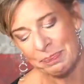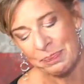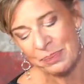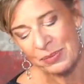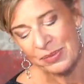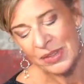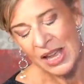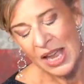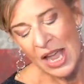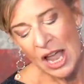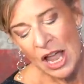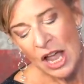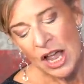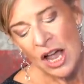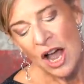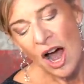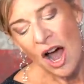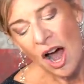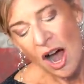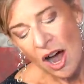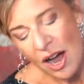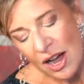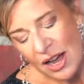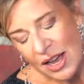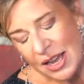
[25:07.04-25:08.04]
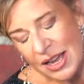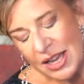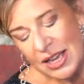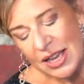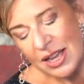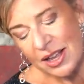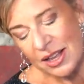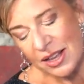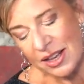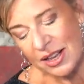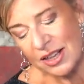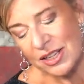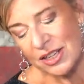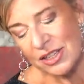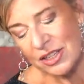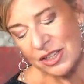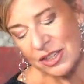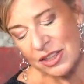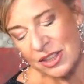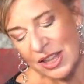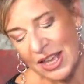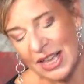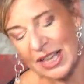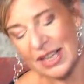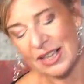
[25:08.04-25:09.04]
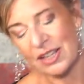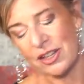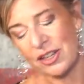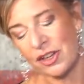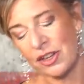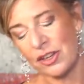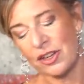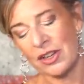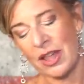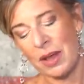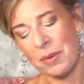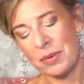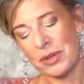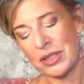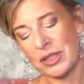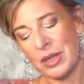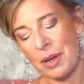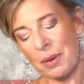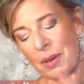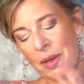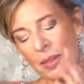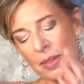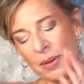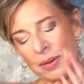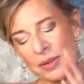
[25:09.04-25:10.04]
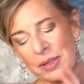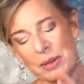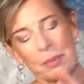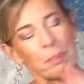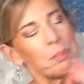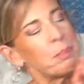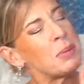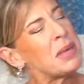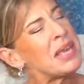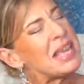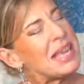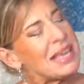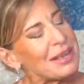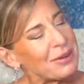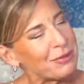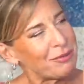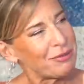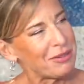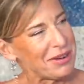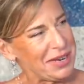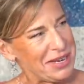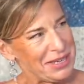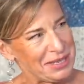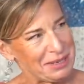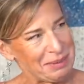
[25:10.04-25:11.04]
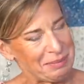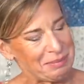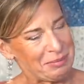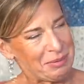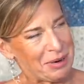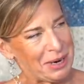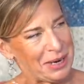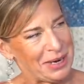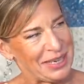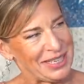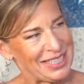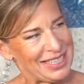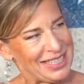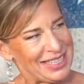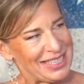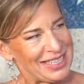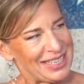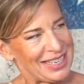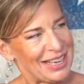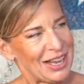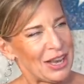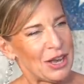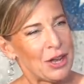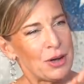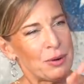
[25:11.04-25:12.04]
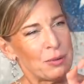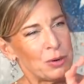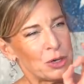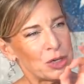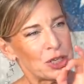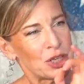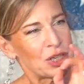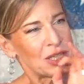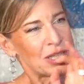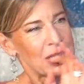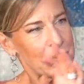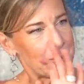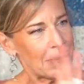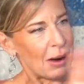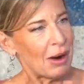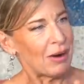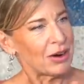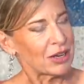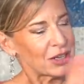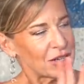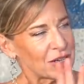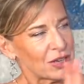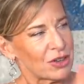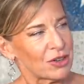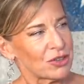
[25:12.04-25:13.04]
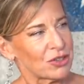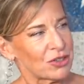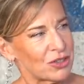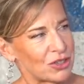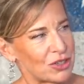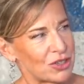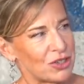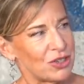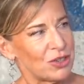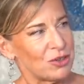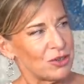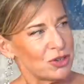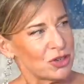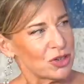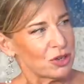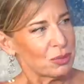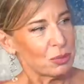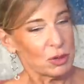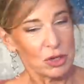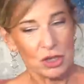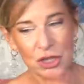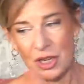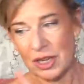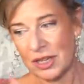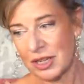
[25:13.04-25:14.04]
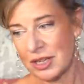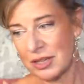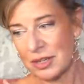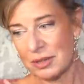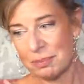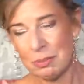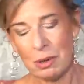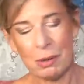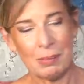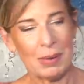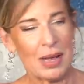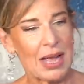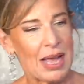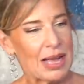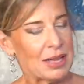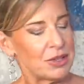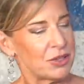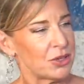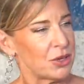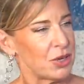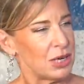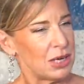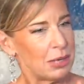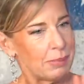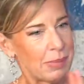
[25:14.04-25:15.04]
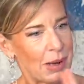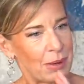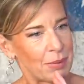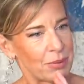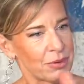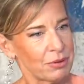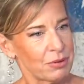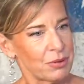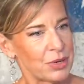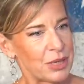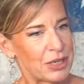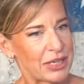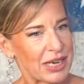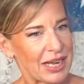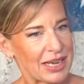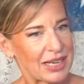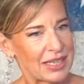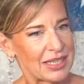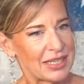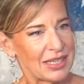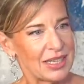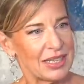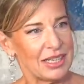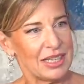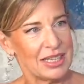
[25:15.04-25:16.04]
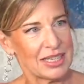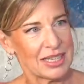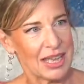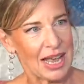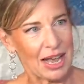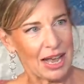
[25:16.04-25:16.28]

um, I think there was a there was a peak freedom, right? Which is the American Constitution, which I could put my hands on in about three seconds in this